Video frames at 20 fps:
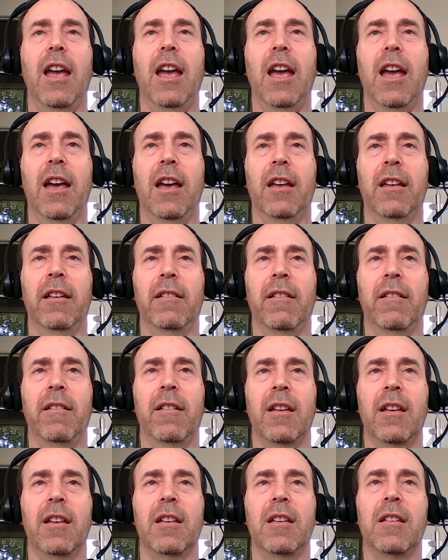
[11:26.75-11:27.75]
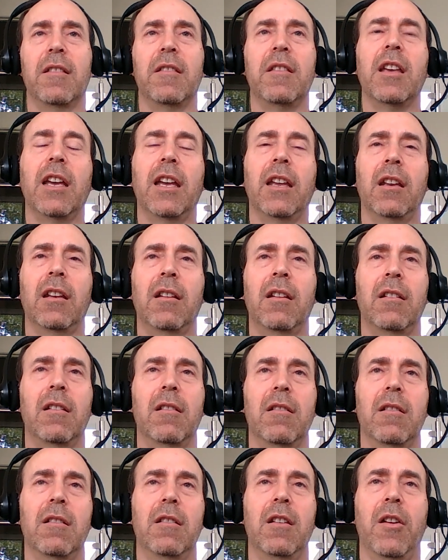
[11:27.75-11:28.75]
And
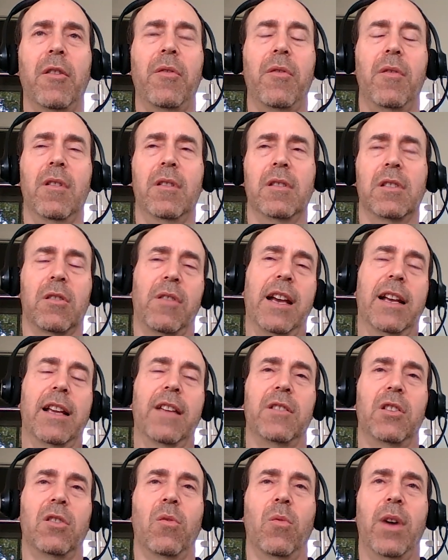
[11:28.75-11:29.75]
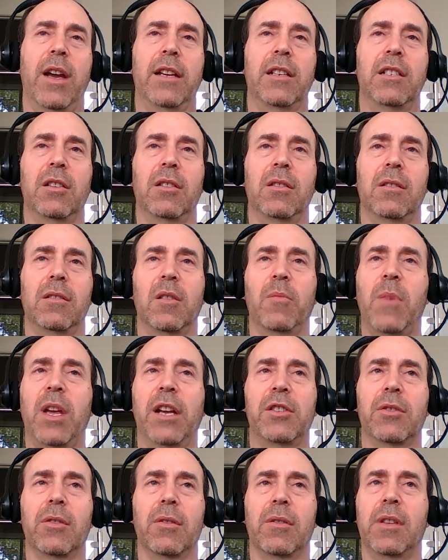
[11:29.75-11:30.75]
then, so that gives you a way to
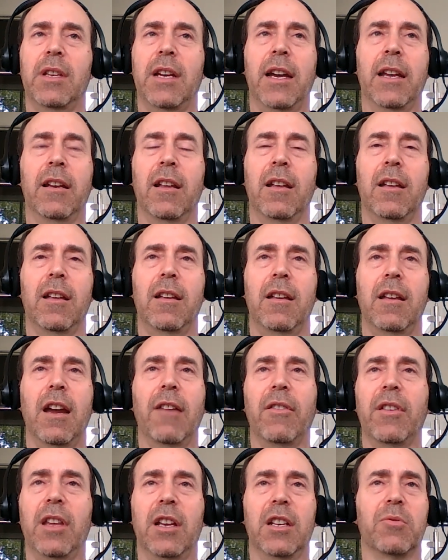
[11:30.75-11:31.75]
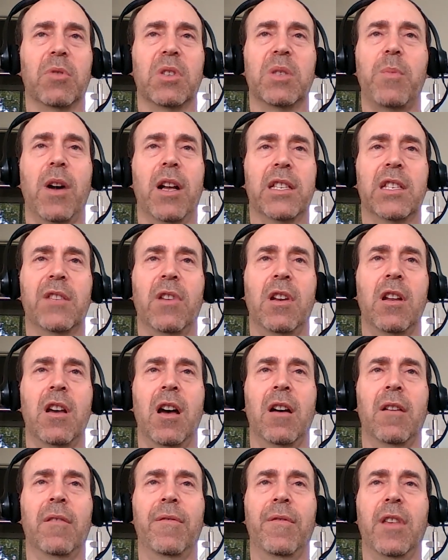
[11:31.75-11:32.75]
make sure that everything is responsive
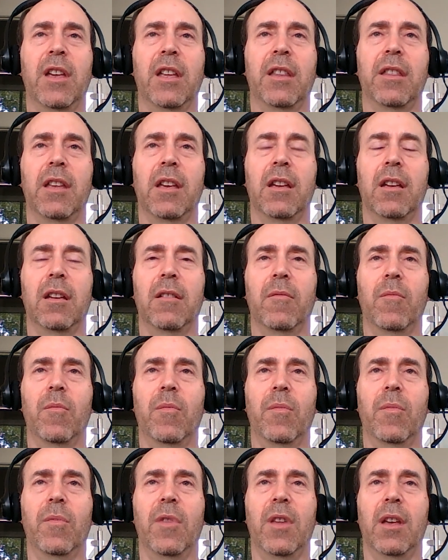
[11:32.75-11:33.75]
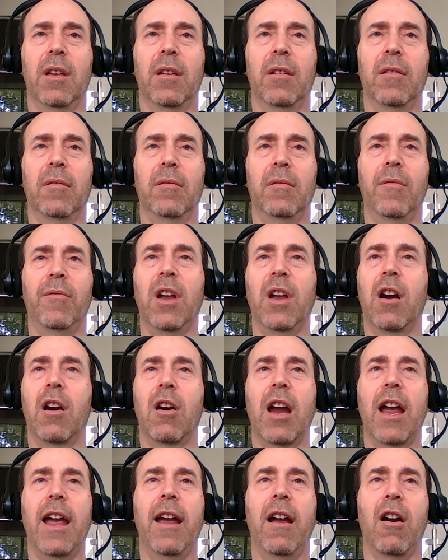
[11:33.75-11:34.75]
enough, that the
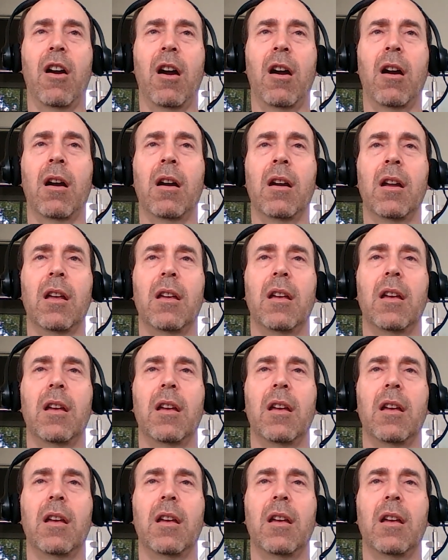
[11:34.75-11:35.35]
VR or AR